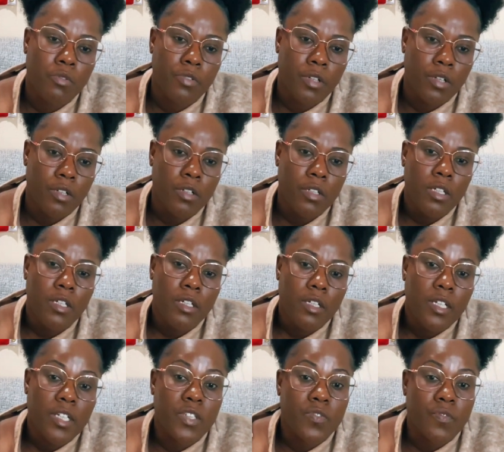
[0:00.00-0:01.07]
over
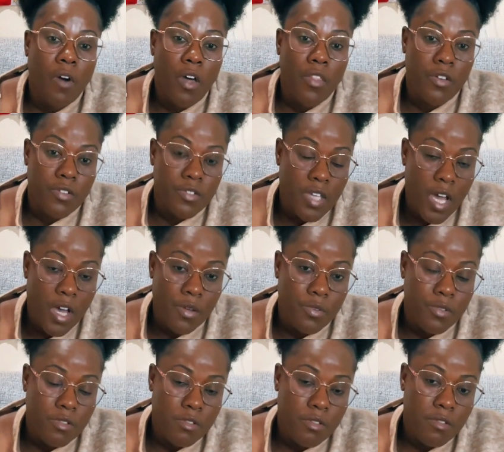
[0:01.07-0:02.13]
his father's
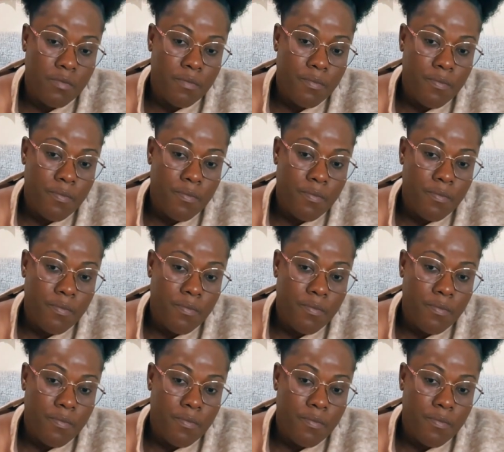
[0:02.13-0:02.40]
house.